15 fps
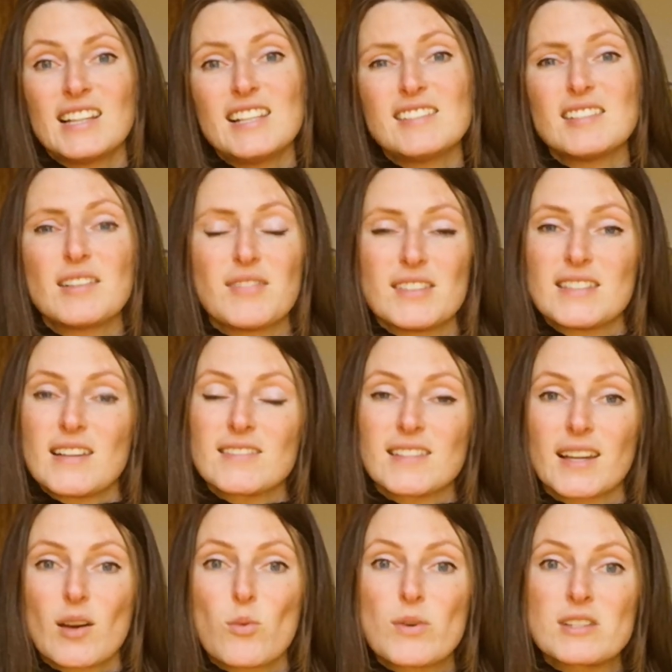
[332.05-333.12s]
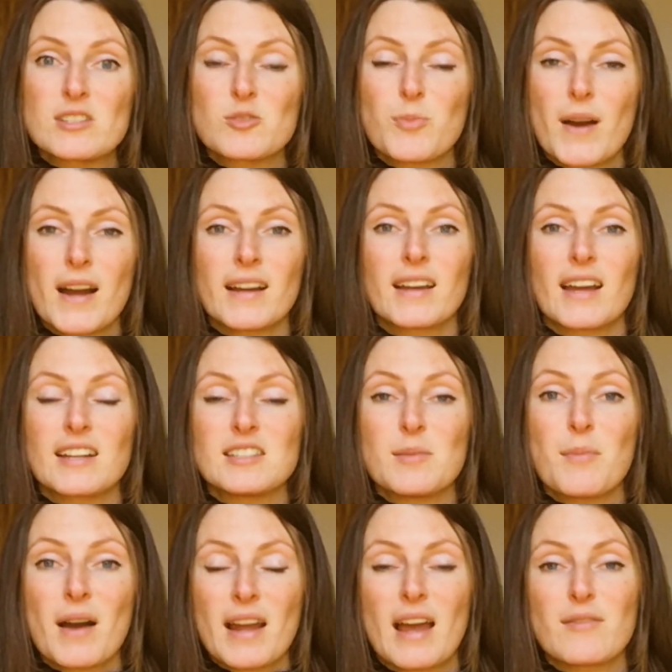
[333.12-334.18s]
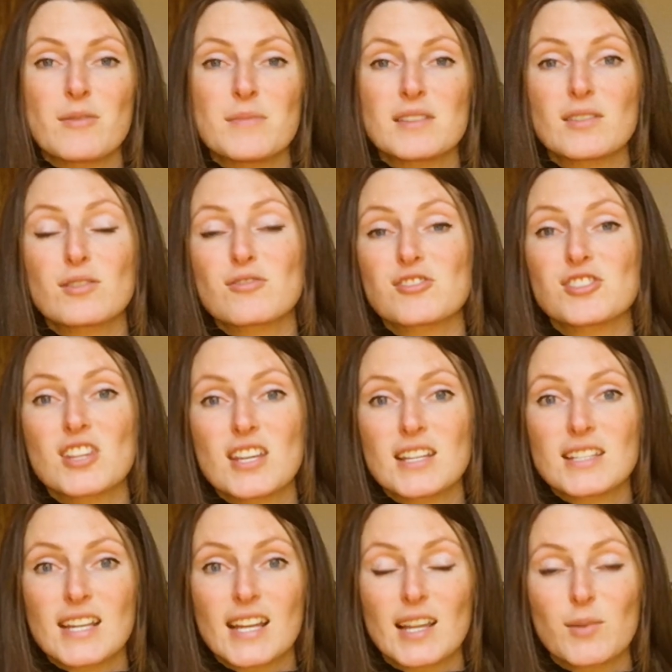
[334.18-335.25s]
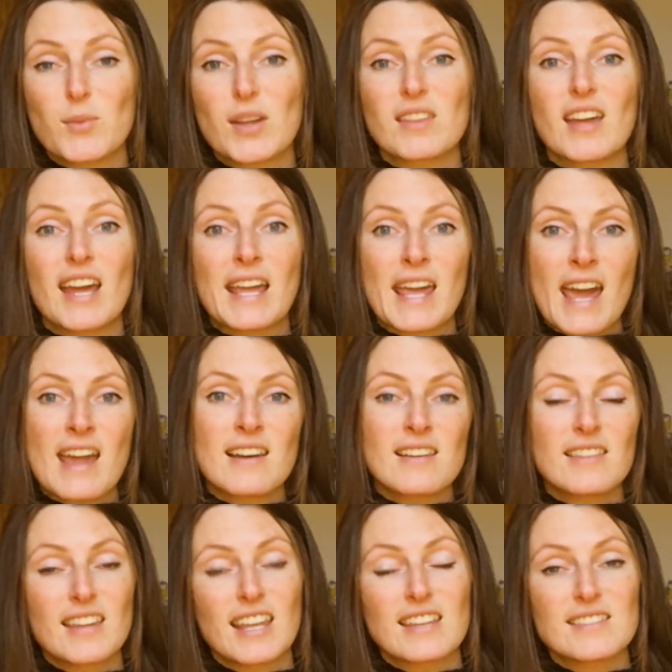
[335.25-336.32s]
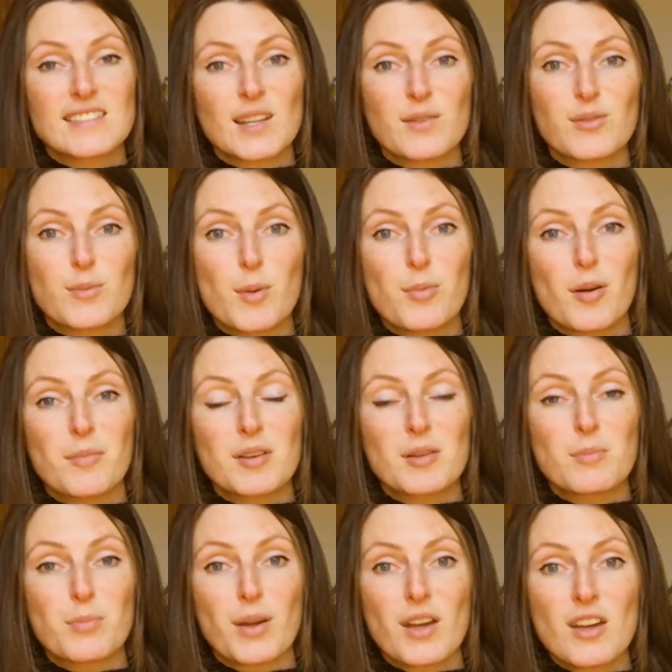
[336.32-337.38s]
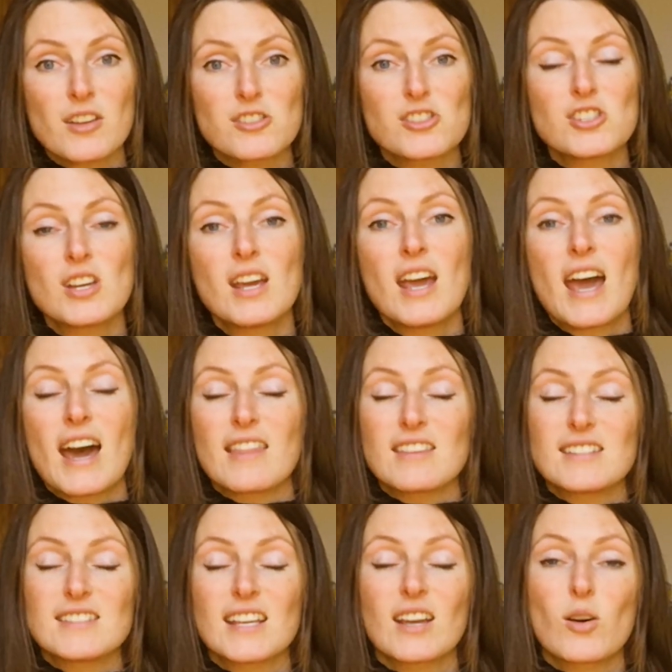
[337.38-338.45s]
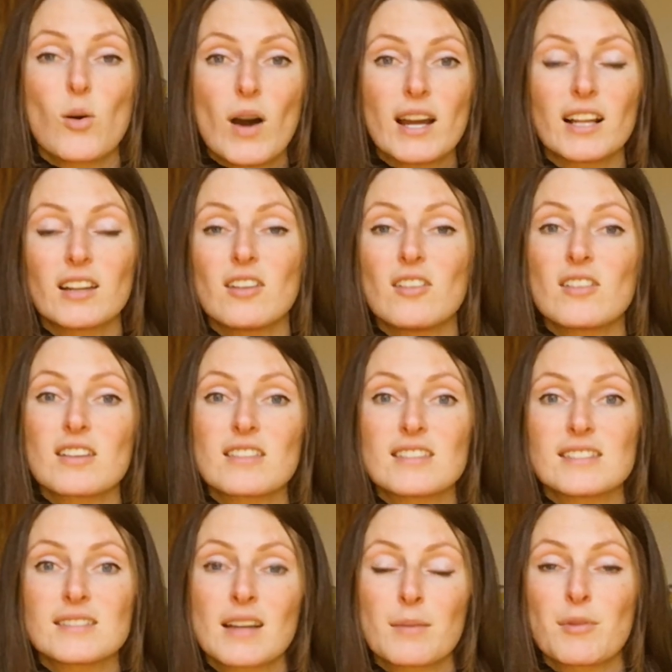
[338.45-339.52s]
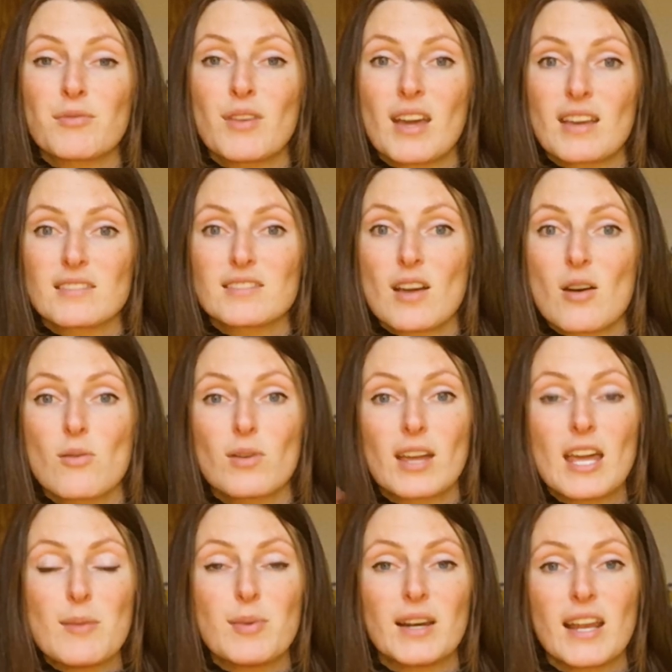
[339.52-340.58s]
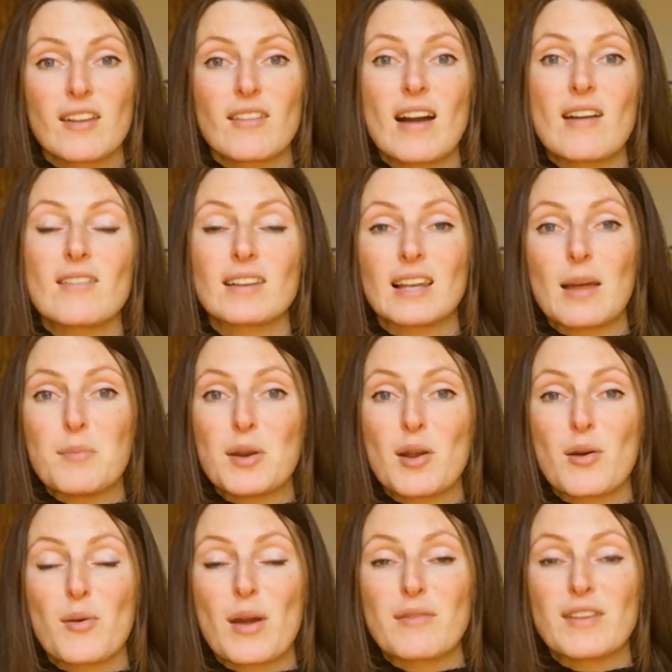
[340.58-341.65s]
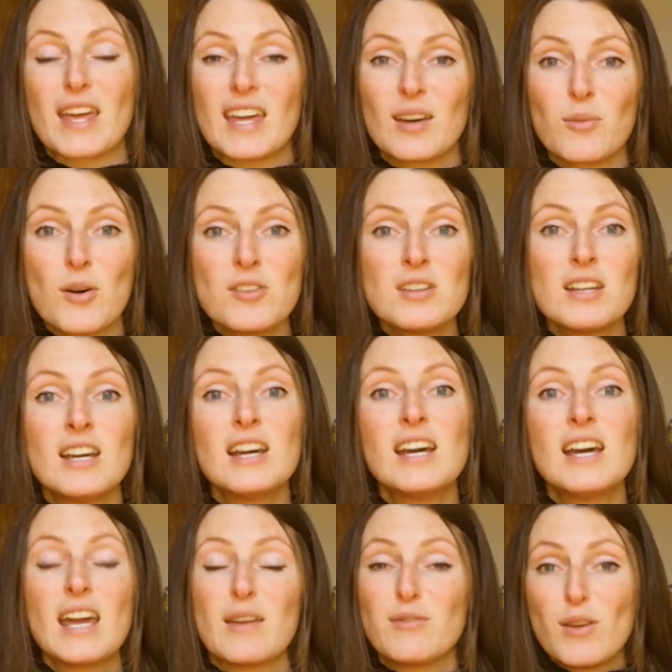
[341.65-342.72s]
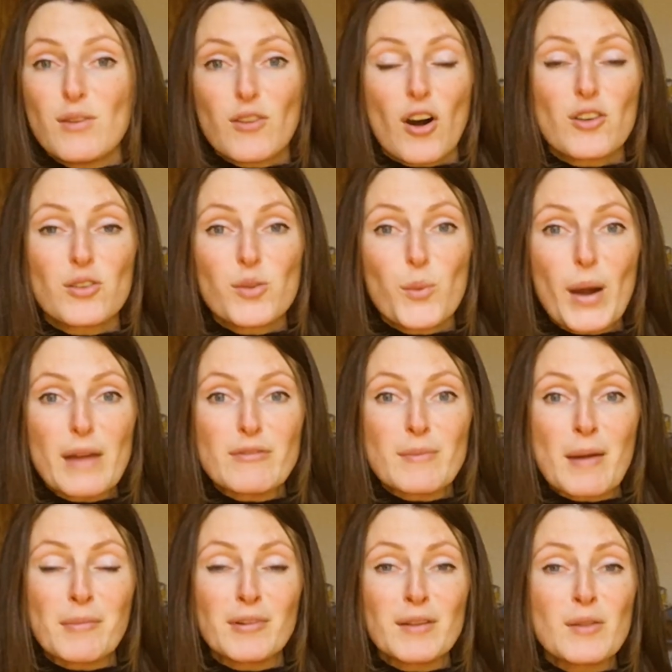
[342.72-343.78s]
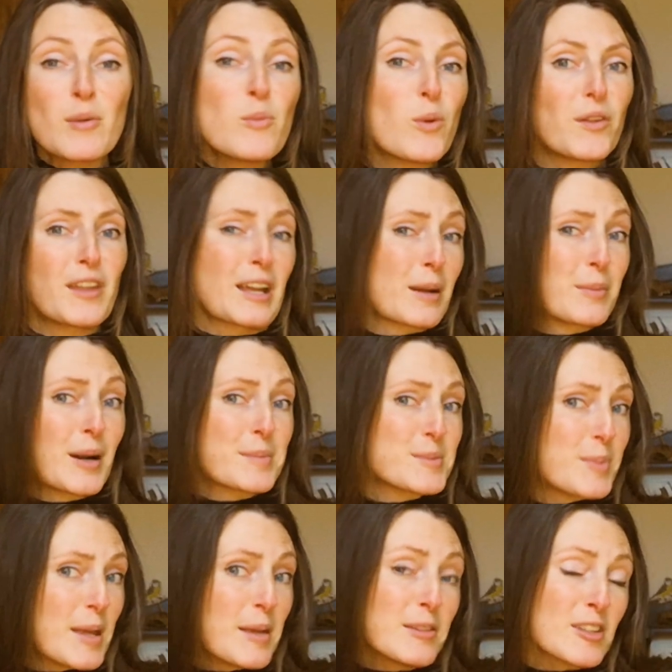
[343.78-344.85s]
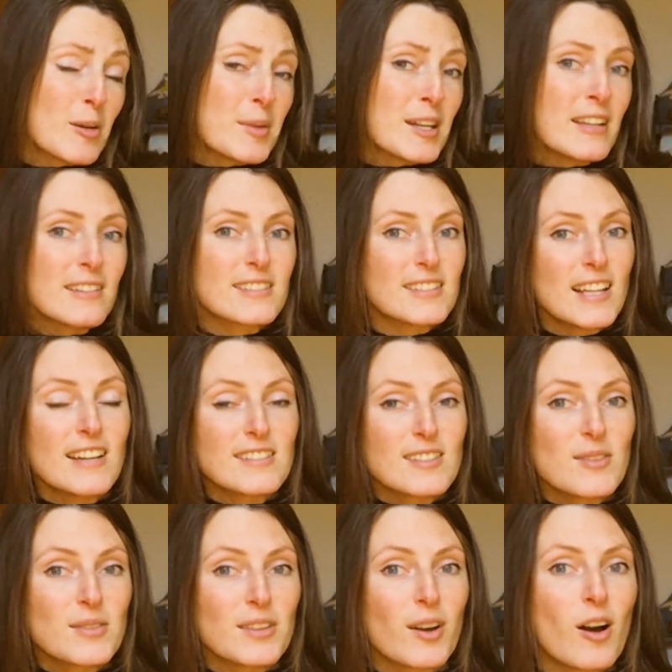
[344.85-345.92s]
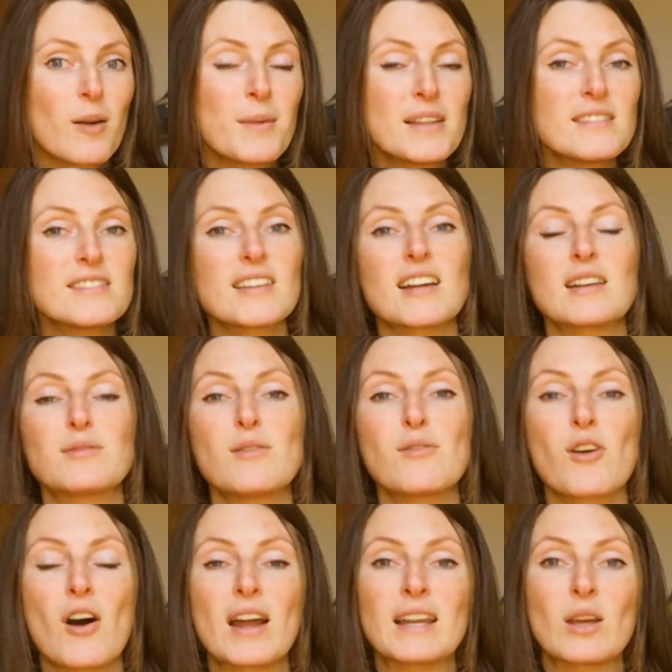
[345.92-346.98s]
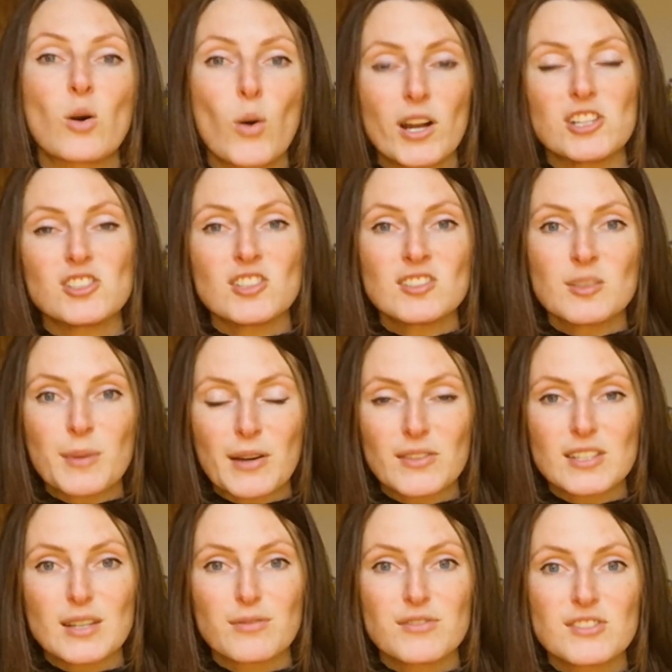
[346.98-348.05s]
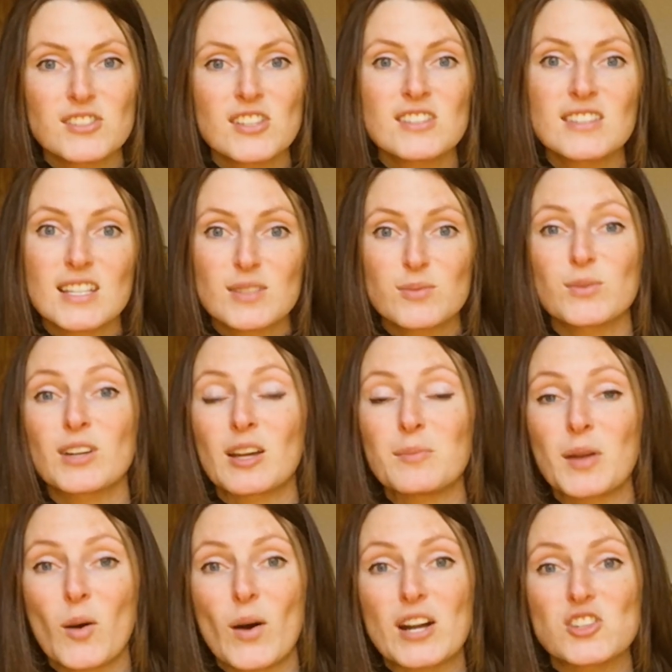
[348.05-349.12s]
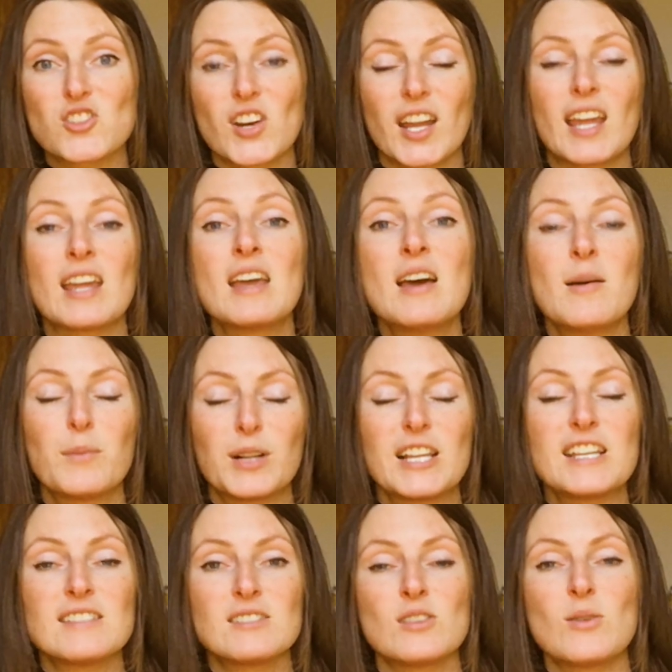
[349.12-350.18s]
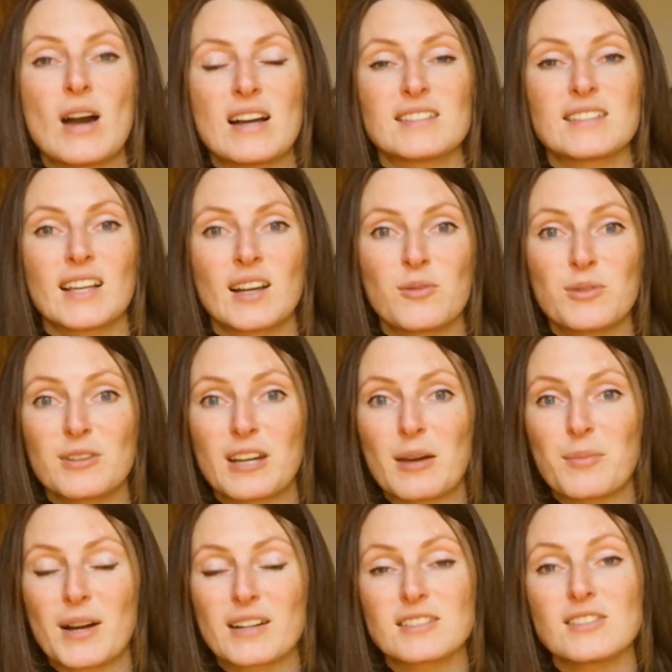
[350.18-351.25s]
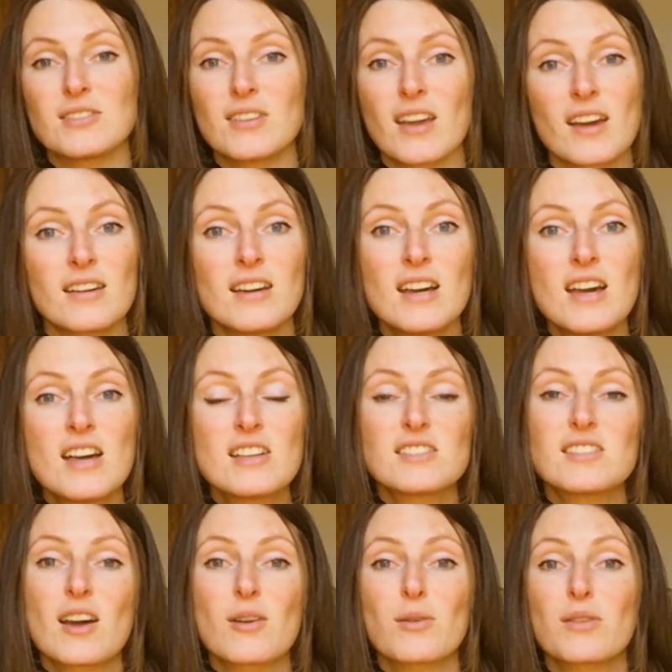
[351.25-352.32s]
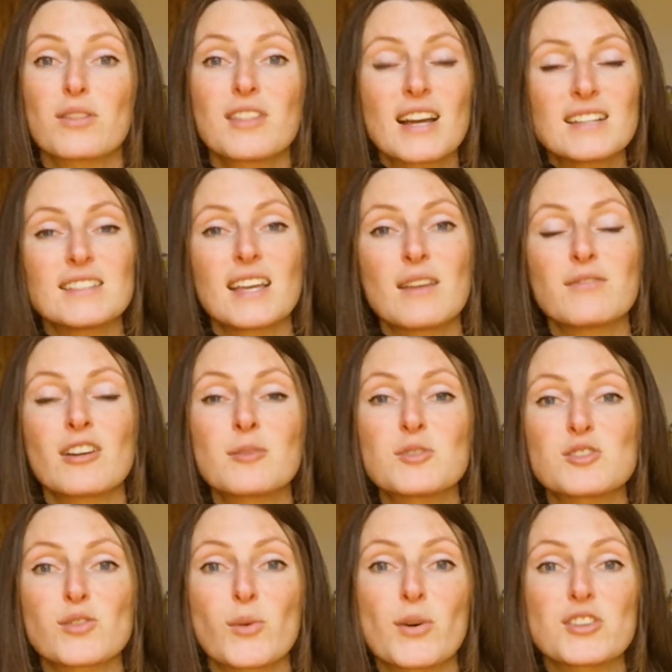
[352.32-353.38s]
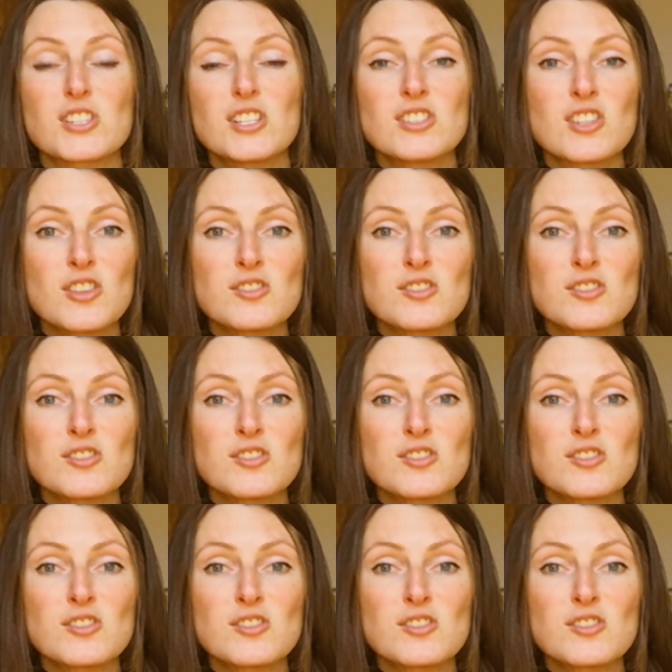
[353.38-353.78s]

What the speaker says: Listen if it sounds like a whinge bag, and you might have a Mistle Thrush that you're dealing with. Again, they can sing from a prominent perch, and they sing quite a lot at this time of year. So keep an ear out and let me know if you hear one. If you've got another way of remembering them, one that can perhaps beat Dominic's, let us know in the comments. And if you've got any questions about the differences, this one can be quite tricky, please do ask and I will get back to you. So thanks again very much for watching.